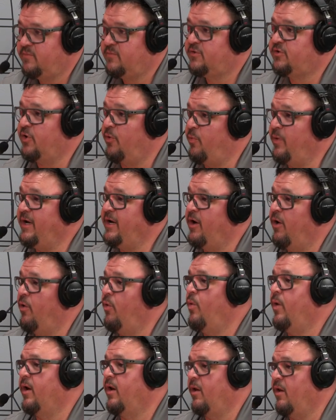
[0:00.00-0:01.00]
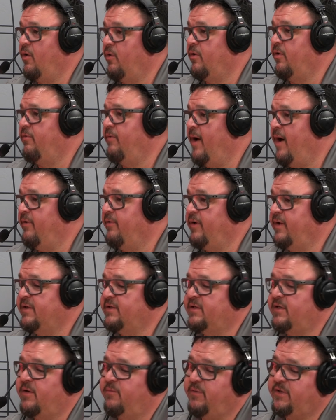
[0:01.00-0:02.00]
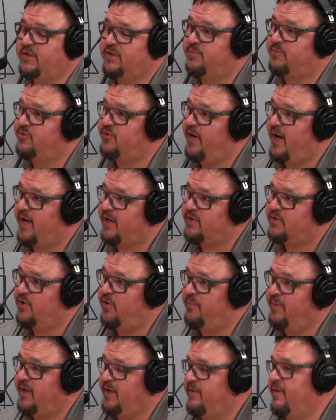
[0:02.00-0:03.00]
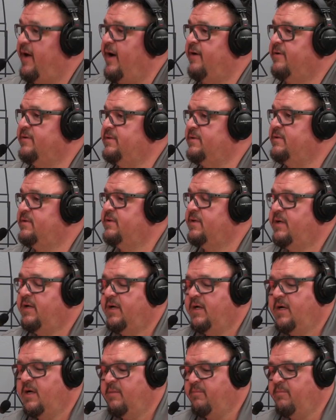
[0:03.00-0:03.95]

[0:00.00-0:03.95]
so we know what a loaded round is, and then we subtract so many thousands. Mm-hmm.